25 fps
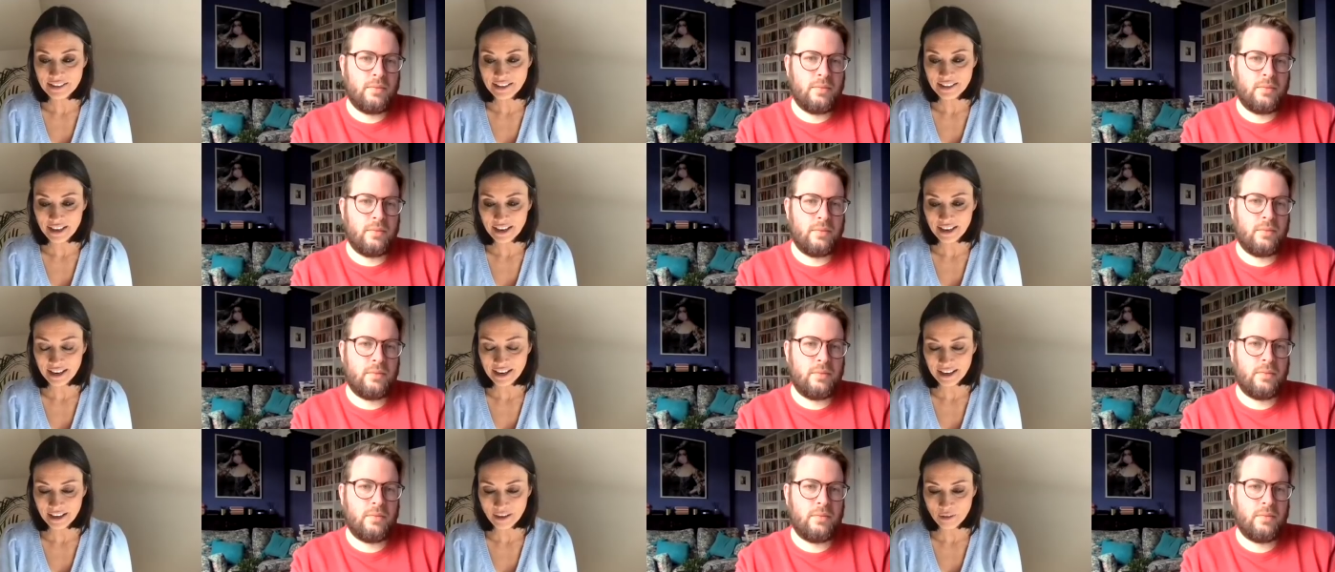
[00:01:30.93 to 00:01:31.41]

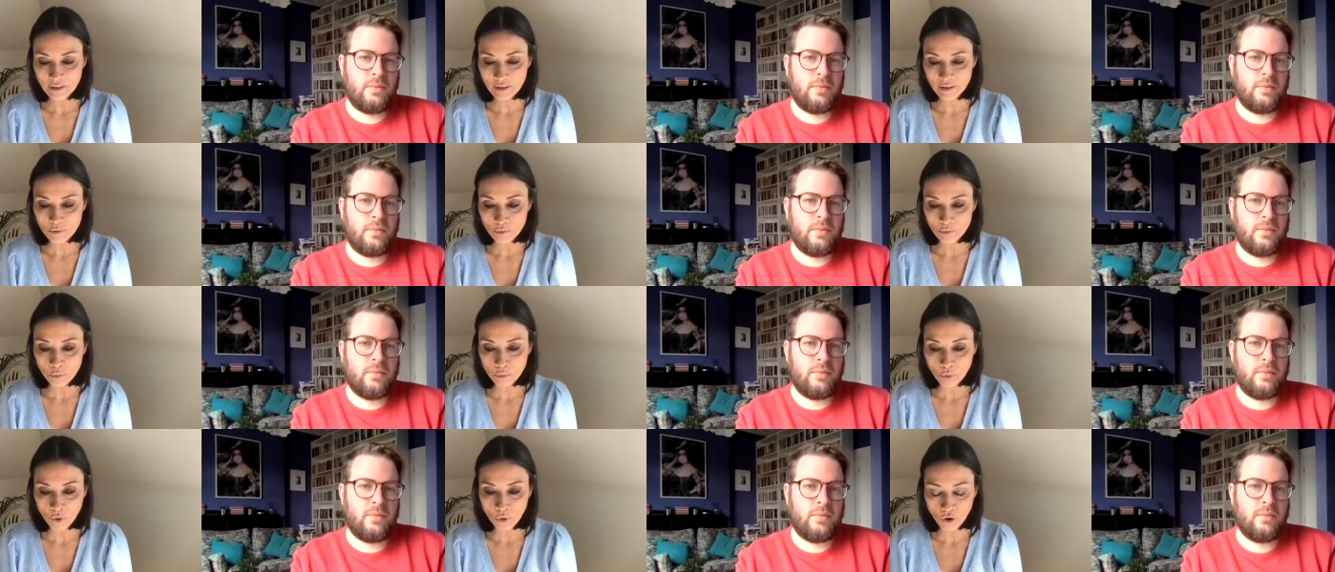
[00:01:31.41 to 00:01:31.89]
Speaker 1: it
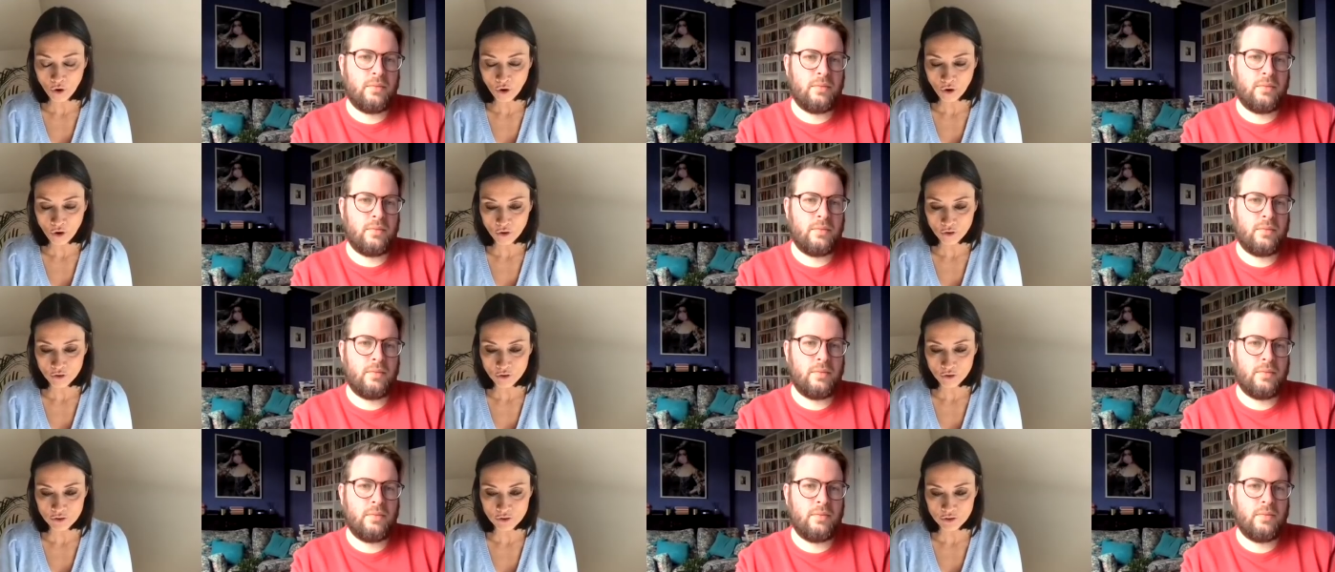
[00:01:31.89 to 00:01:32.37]

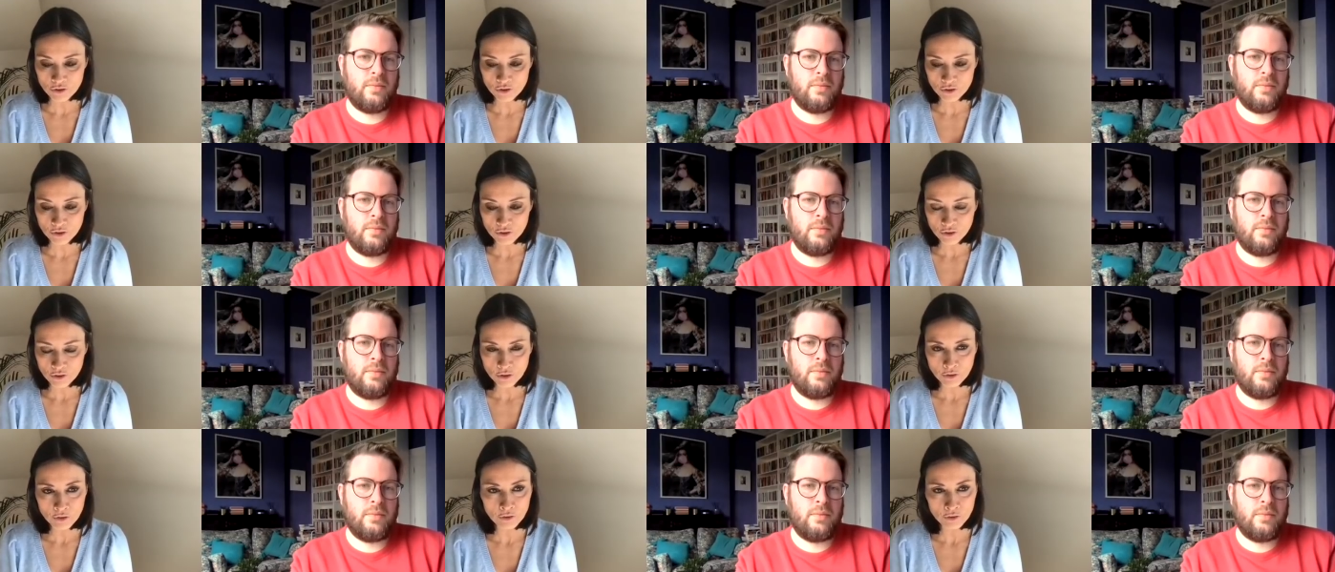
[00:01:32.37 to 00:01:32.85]
was
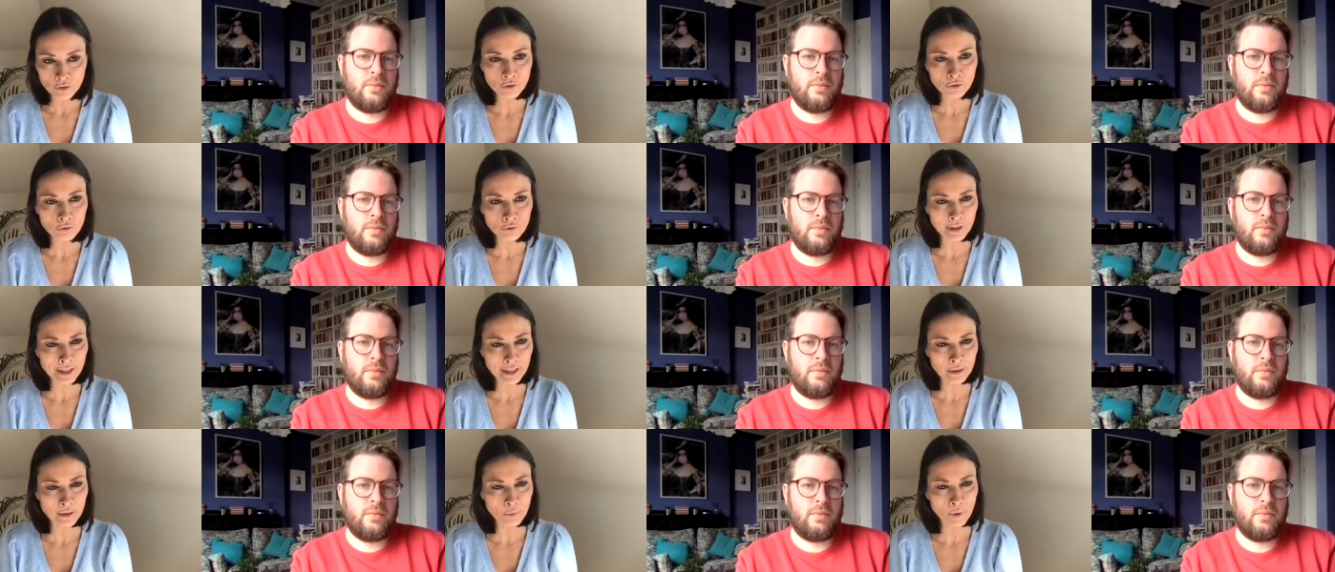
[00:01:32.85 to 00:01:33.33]

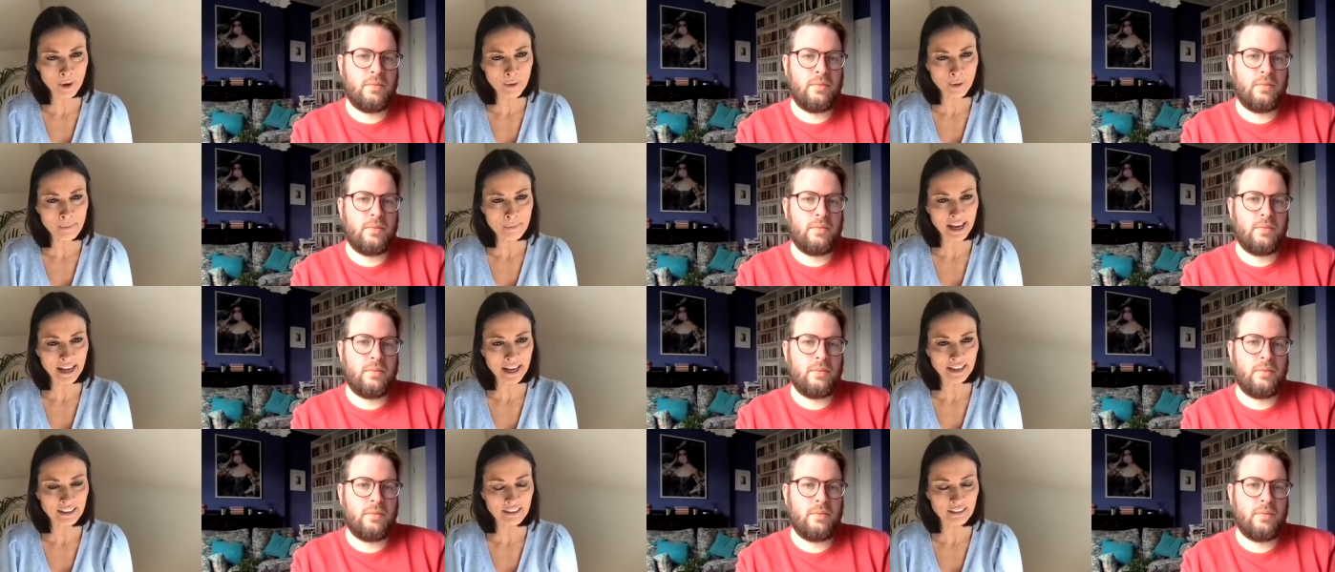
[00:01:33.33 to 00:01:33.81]
Three
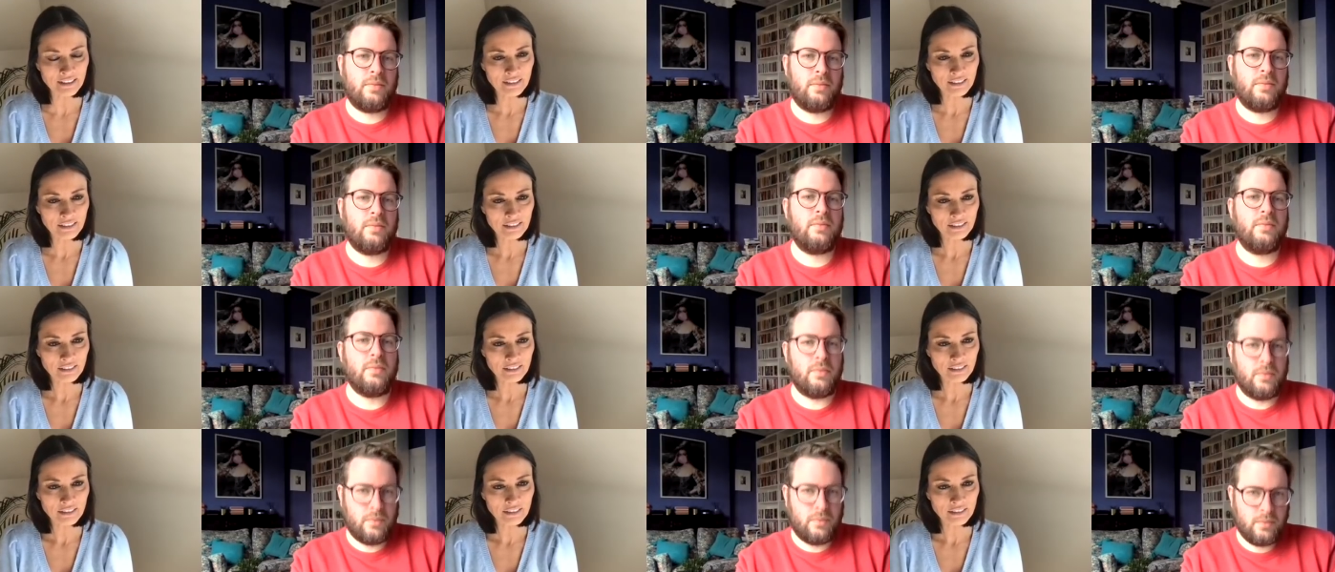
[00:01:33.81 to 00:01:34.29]
Women.
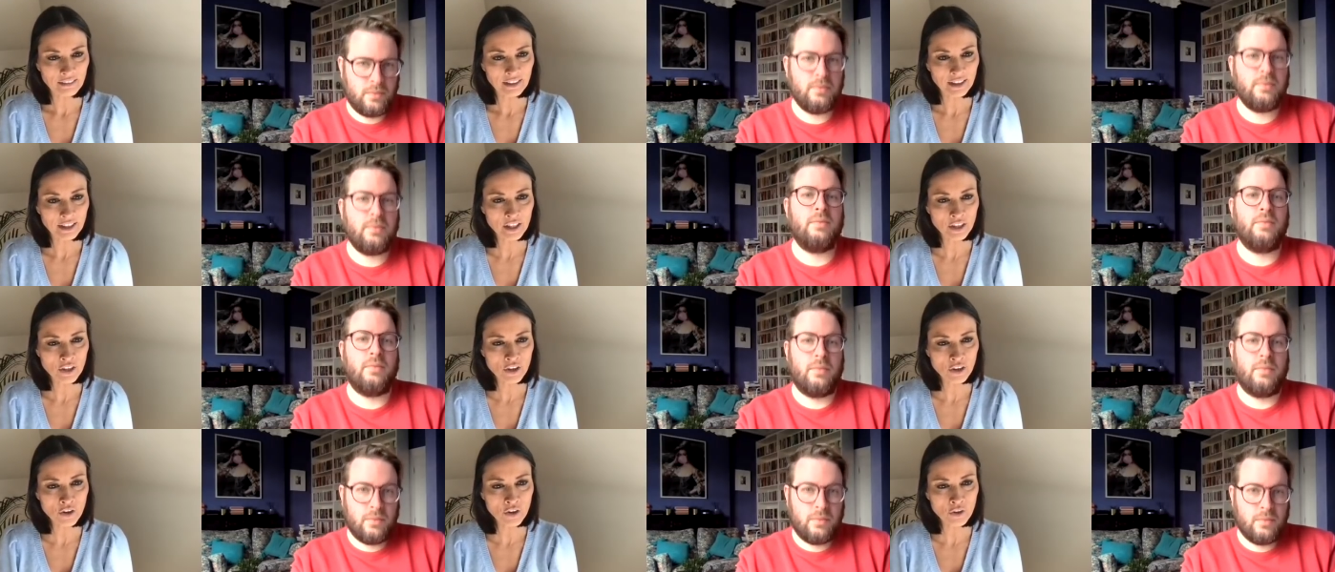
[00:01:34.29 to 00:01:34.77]
You
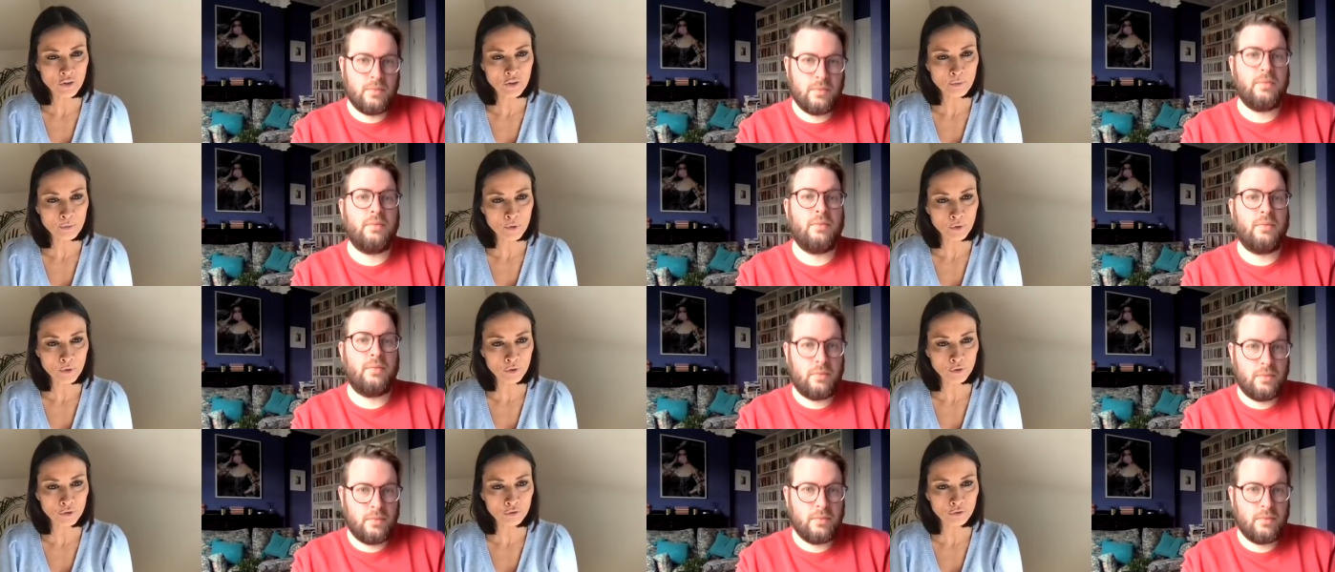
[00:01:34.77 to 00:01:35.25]
know, the
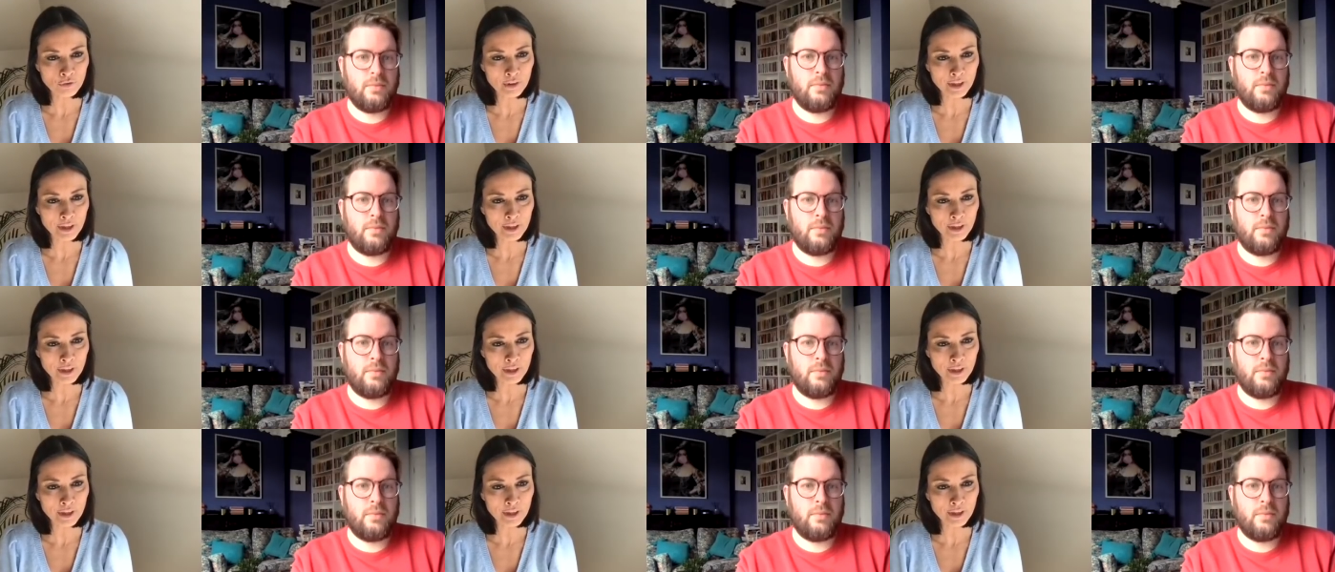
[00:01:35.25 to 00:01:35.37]
book Three